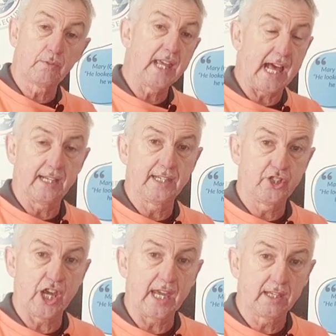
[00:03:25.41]
Reality
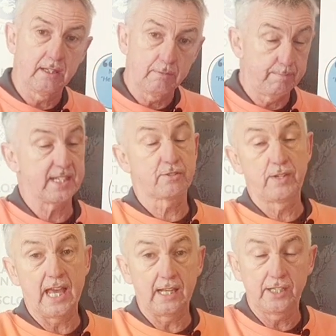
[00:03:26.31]
Check, Miss
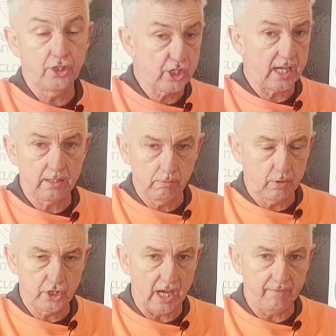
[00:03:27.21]
Reality Check,
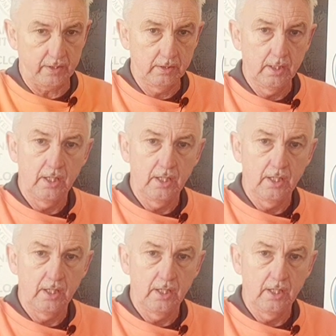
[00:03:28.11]
whichever,